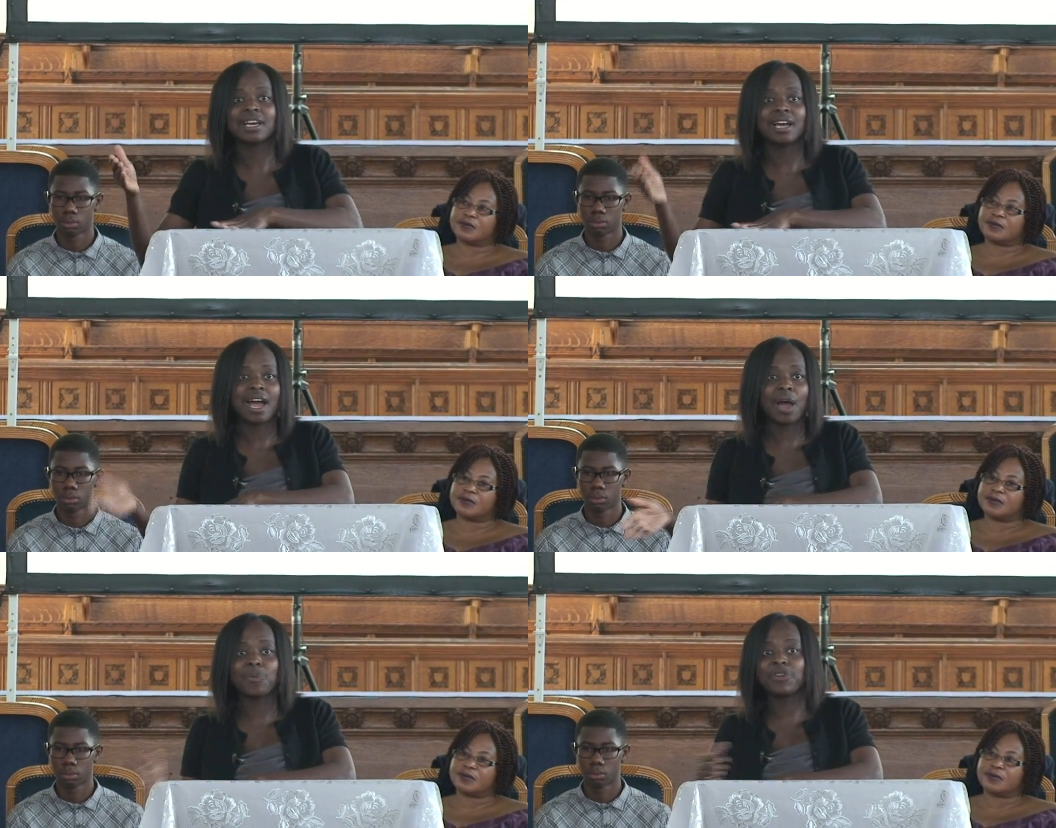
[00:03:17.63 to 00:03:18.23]

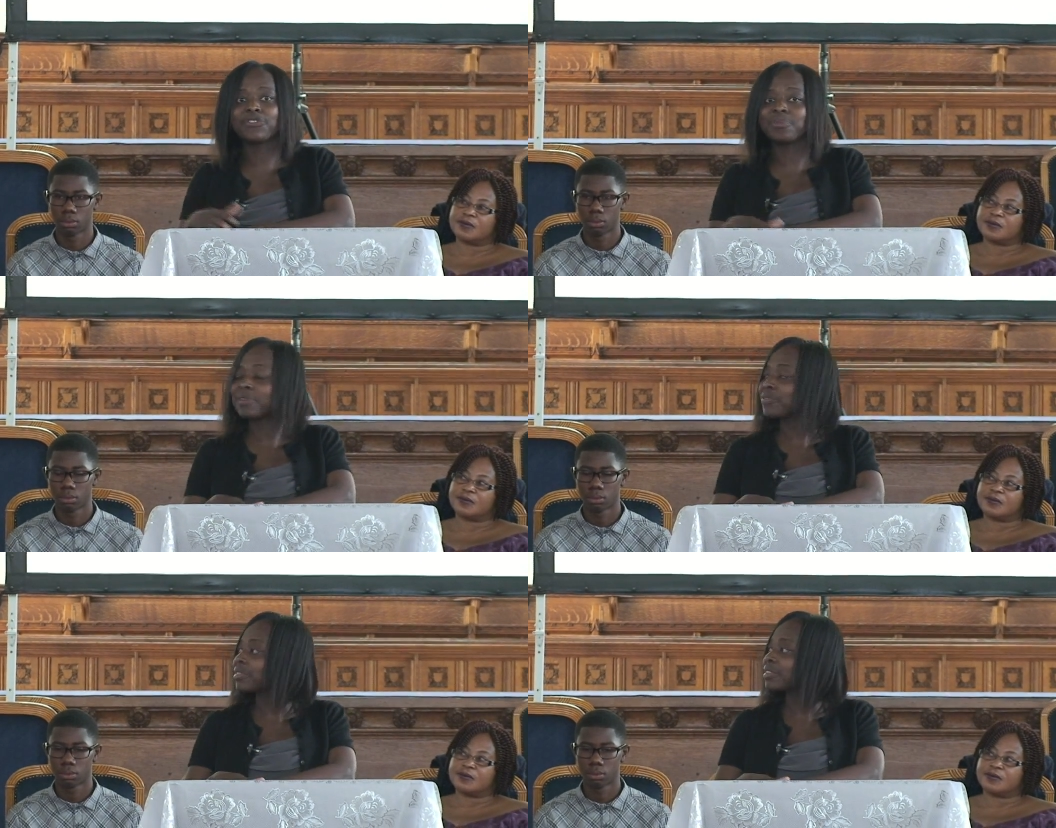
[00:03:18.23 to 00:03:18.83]

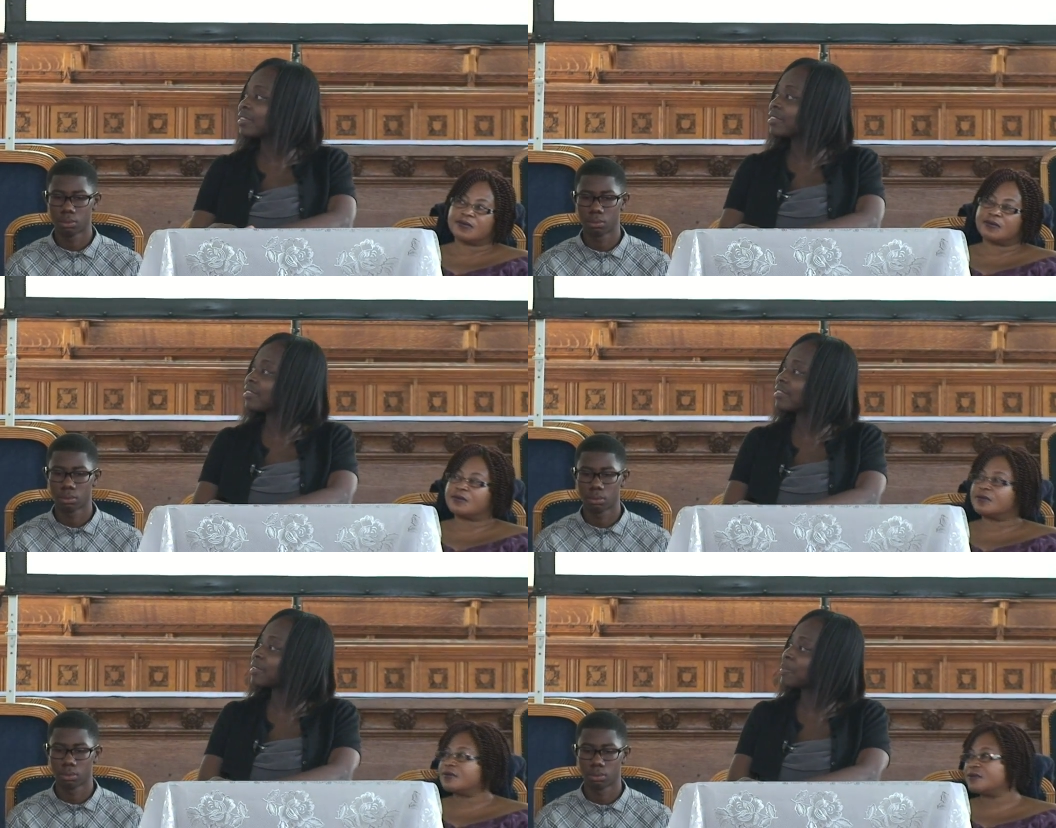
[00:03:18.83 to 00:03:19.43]

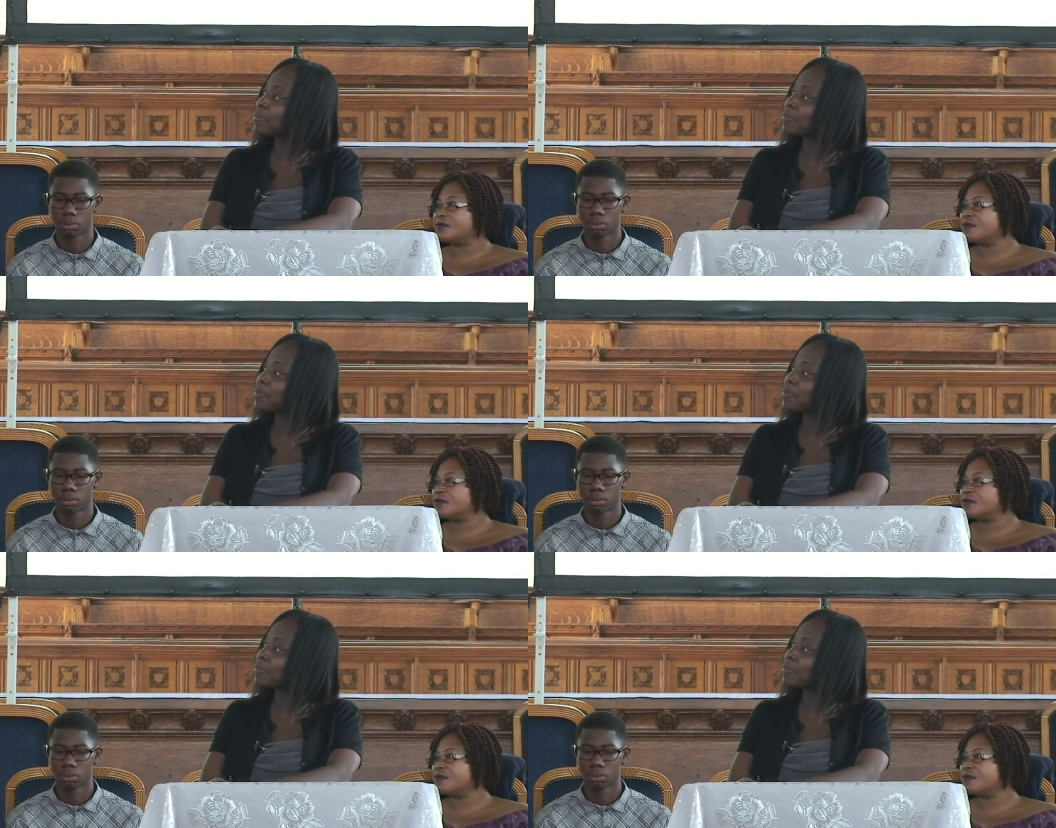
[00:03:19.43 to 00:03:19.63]
Speaker 1: So